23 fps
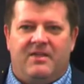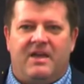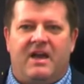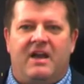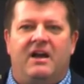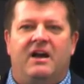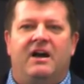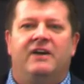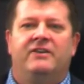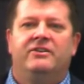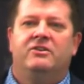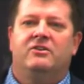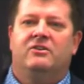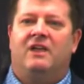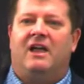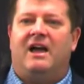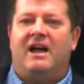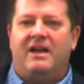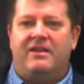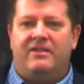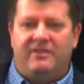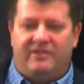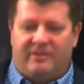that
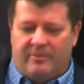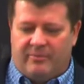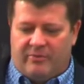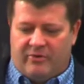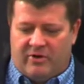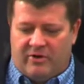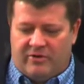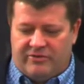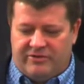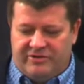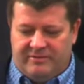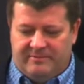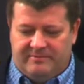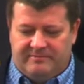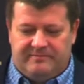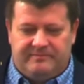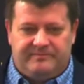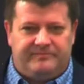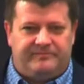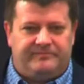underlie this approach.